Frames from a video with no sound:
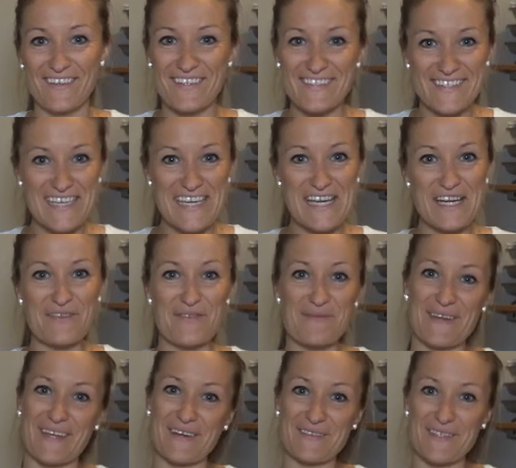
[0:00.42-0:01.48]
Krista here from
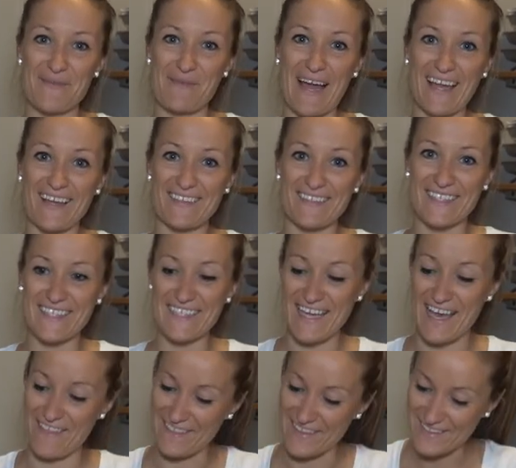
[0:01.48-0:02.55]
Get Out There Magazine,
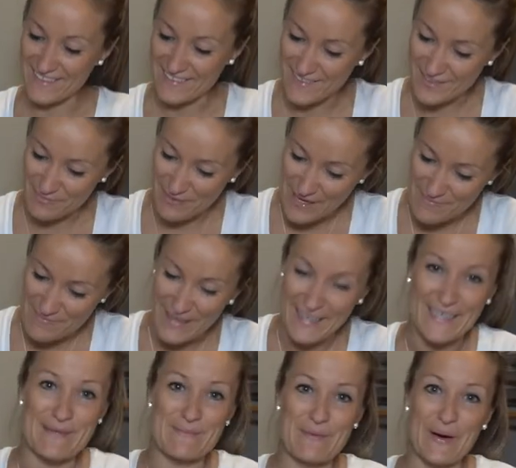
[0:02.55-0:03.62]
and this is my
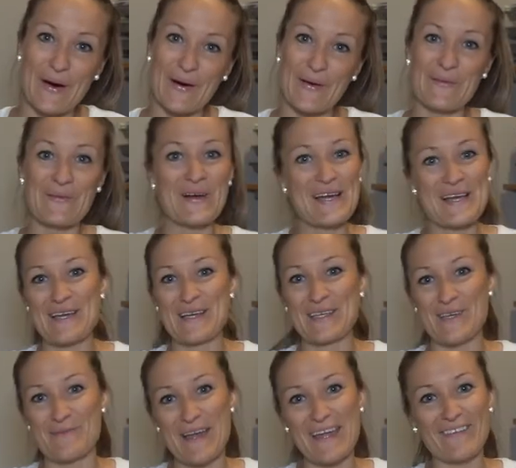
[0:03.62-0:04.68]
buddy Bo.
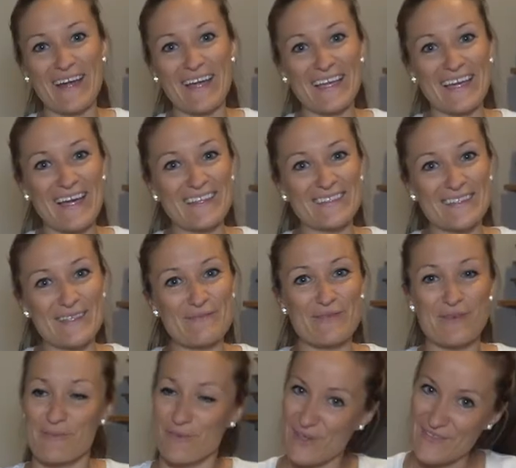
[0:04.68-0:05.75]
You may recognize him
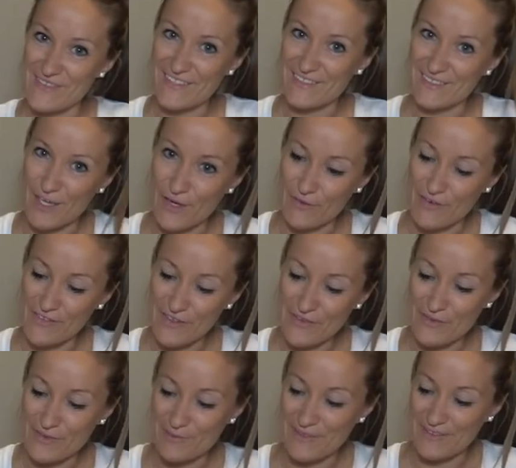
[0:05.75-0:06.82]
from previous gear
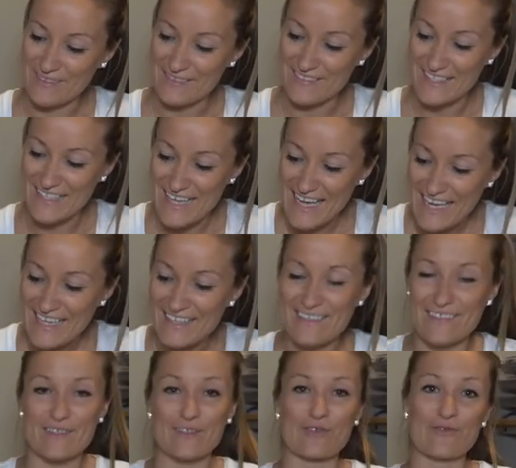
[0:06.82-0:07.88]
reviews, but today is
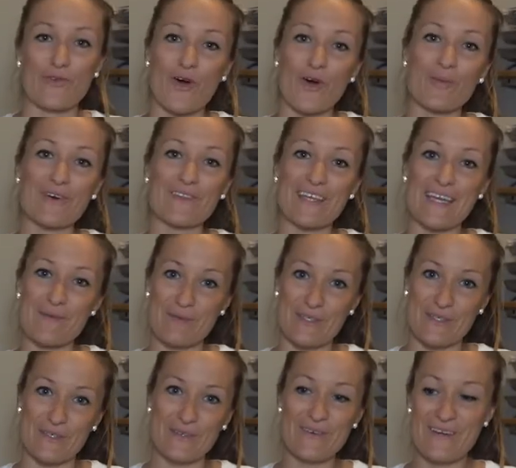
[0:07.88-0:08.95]
his formal
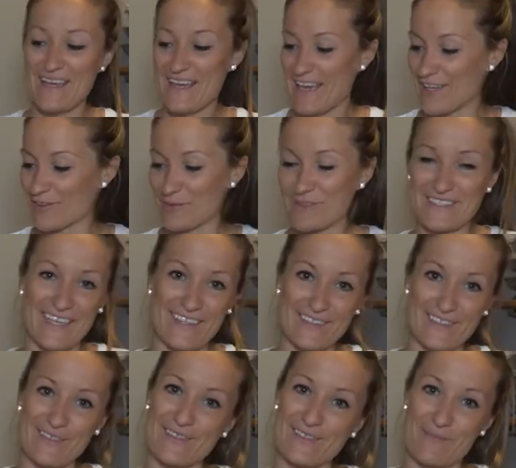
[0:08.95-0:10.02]
debut as we test
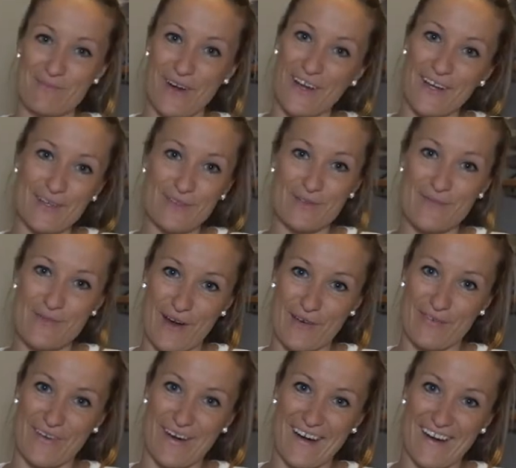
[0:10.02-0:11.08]
out some products from
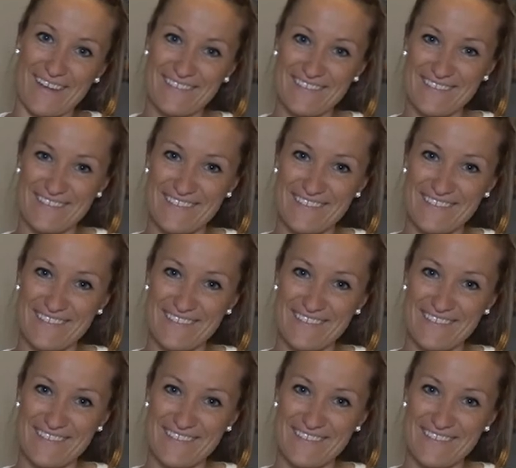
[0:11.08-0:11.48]
Ruffwear.